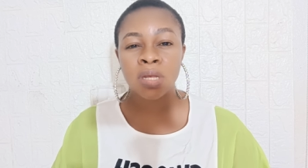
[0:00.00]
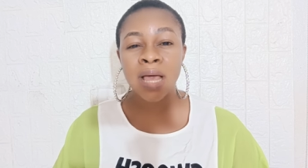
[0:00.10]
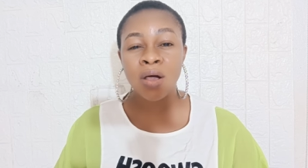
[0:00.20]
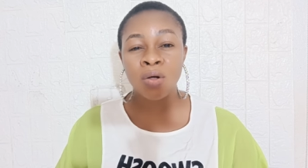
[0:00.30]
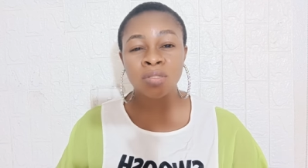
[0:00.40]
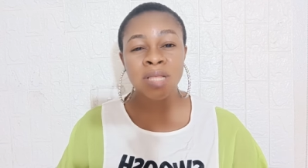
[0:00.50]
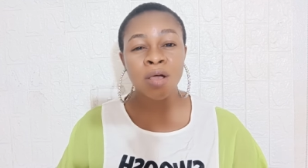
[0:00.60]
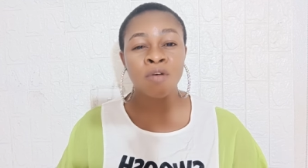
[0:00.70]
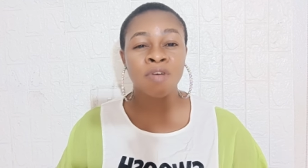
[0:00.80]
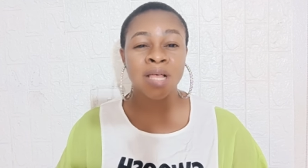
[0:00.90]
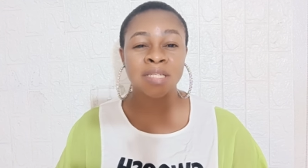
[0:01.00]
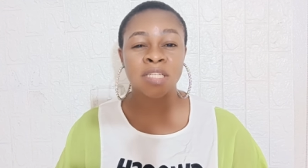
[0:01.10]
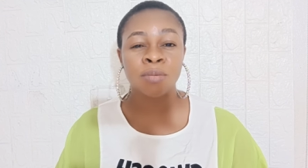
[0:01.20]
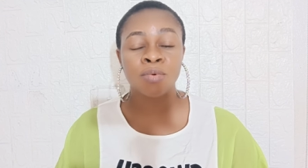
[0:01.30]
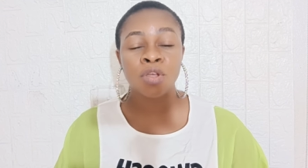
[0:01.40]
That altar of
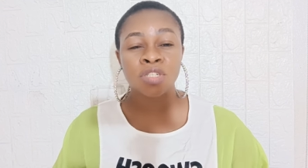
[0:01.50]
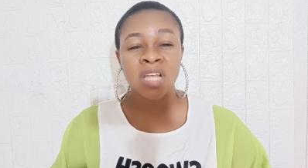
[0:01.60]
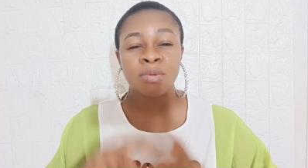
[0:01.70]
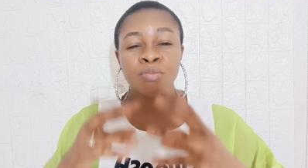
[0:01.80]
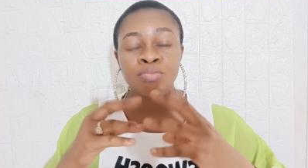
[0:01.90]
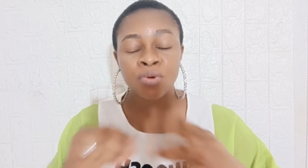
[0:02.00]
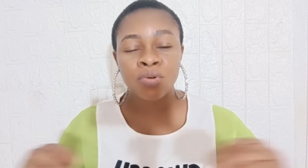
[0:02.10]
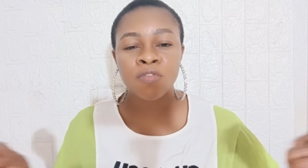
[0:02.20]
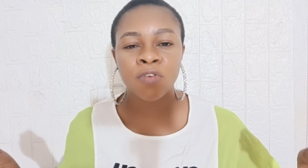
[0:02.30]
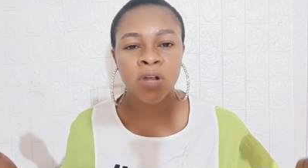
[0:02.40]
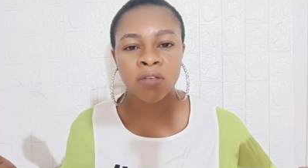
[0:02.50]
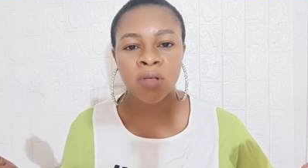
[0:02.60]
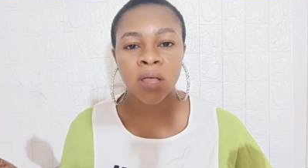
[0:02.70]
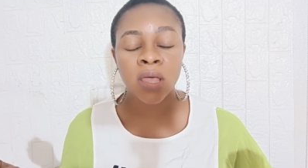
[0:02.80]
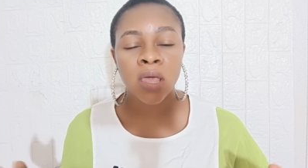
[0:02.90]
hardship shall be broken
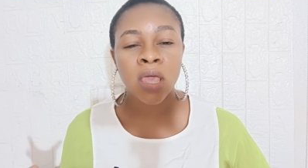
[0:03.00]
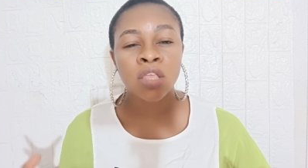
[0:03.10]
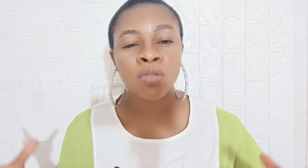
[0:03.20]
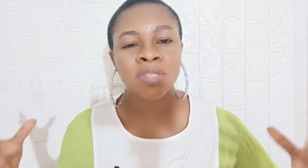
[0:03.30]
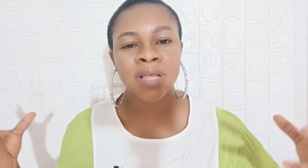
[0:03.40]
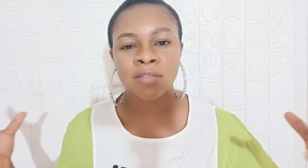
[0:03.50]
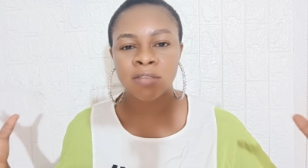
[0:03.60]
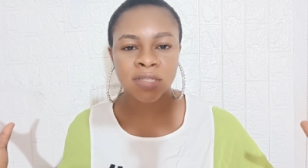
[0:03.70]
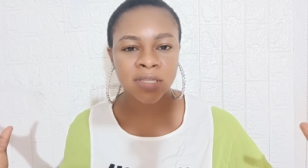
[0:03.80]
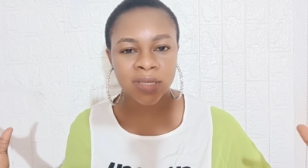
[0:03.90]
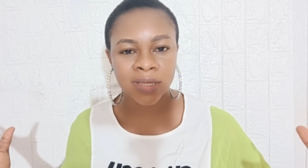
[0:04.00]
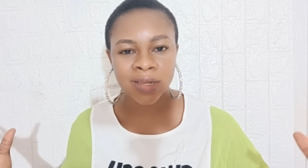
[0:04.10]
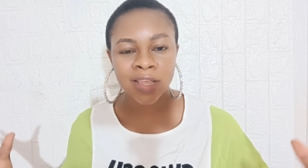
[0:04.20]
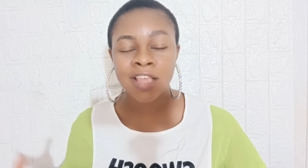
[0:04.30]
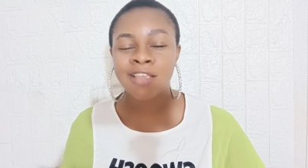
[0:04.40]
forever, and you start succeeding.
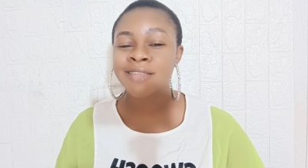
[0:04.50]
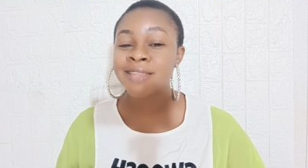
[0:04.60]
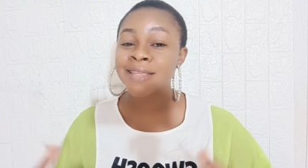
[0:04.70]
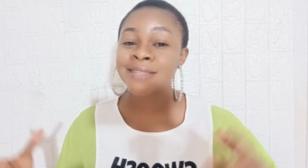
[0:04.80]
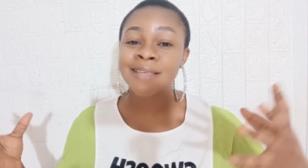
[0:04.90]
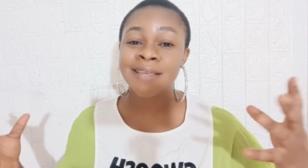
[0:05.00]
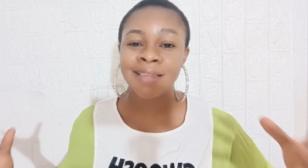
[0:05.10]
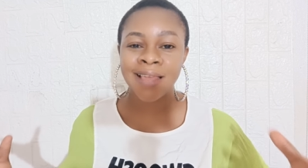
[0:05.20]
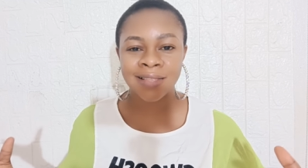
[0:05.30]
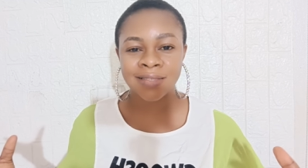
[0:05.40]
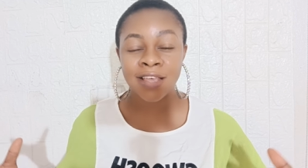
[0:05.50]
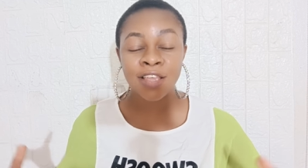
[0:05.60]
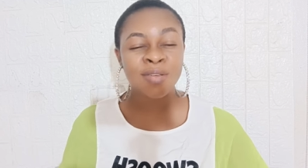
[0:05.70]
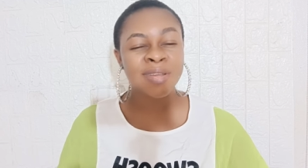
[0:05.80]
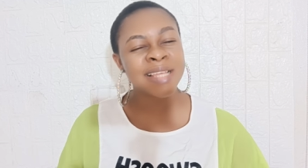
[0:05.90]
You start seeing light.
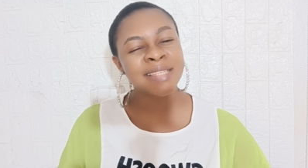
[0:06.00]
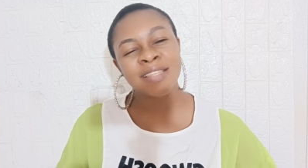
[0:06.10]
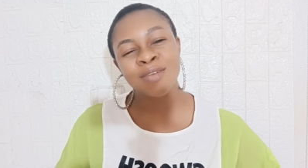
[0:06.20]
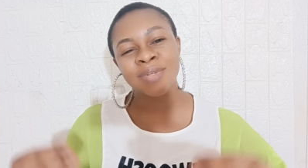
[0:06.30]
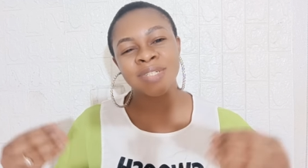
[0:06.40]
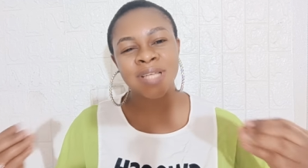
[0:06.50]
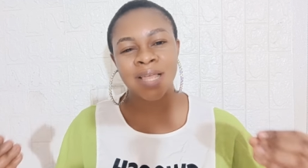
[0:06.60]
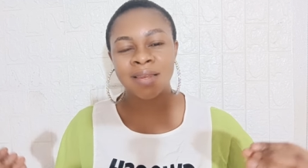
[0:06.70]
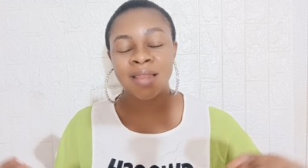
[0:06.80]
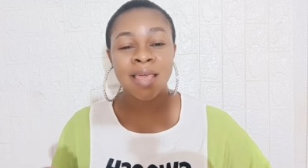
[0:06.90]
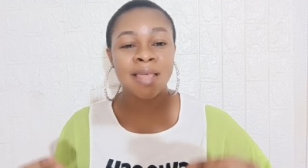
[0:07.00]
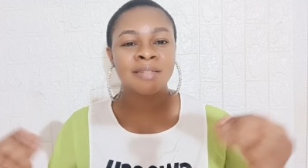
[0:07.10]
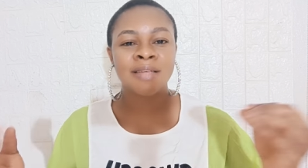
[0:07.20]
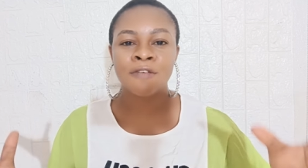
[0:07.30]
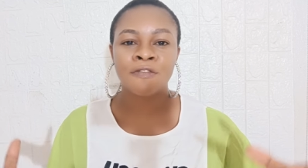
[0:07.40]
Your destiny will shine
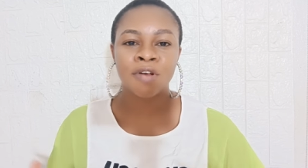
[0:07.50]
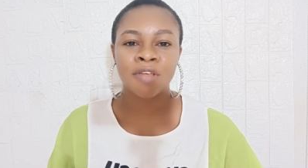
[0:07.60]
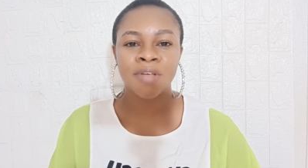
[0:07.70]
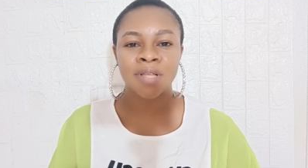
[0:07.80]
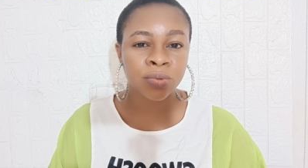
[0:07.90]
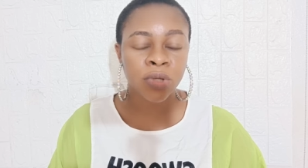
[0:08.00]
and shine forever.